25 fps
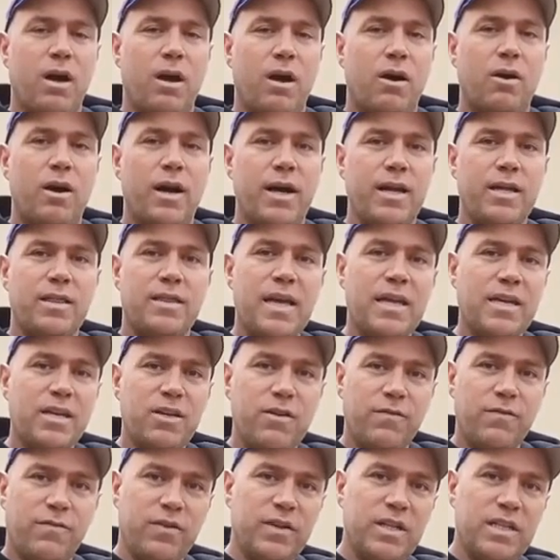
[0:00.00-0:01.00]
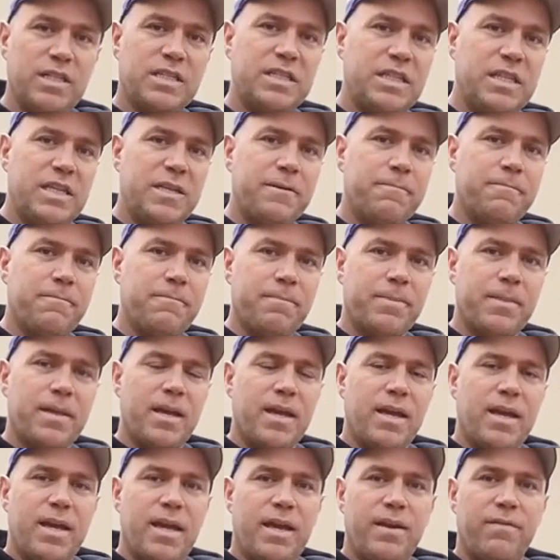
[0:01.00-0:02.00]
All right, thank you for listening.
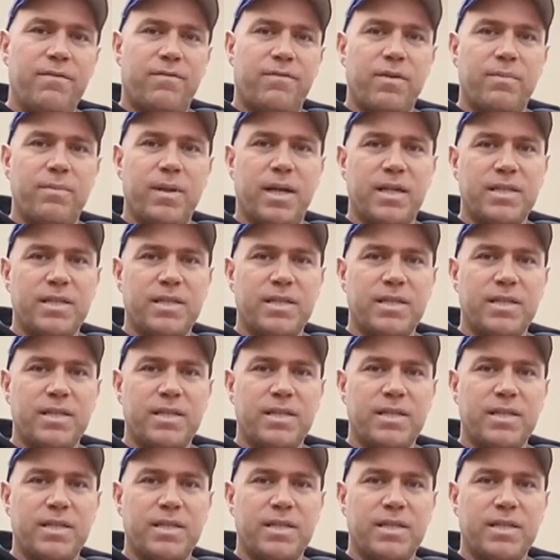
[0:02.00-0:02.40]
And from